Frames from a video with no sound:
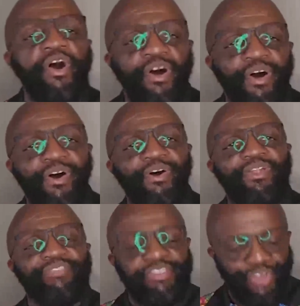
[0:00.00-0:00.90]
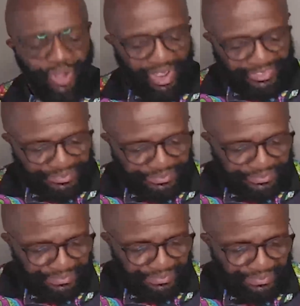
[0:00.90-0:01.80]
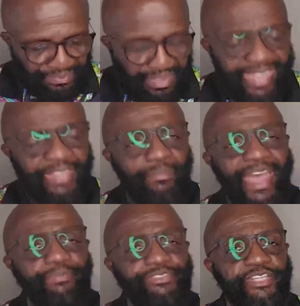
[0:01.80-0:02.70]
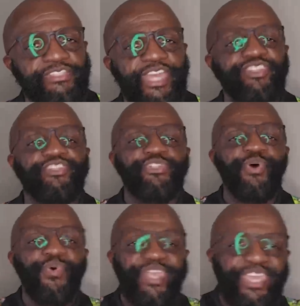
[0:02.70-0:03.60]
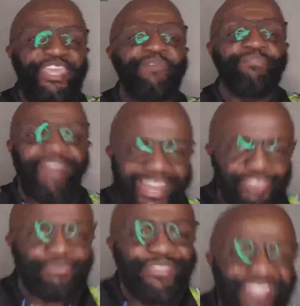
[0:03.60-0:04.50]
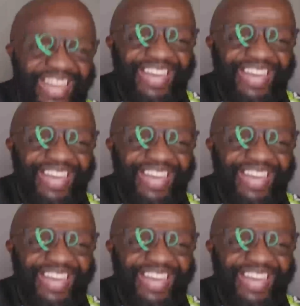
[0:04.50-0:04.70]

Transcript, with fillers: All of his heart. And the Bible says, and so he prospered.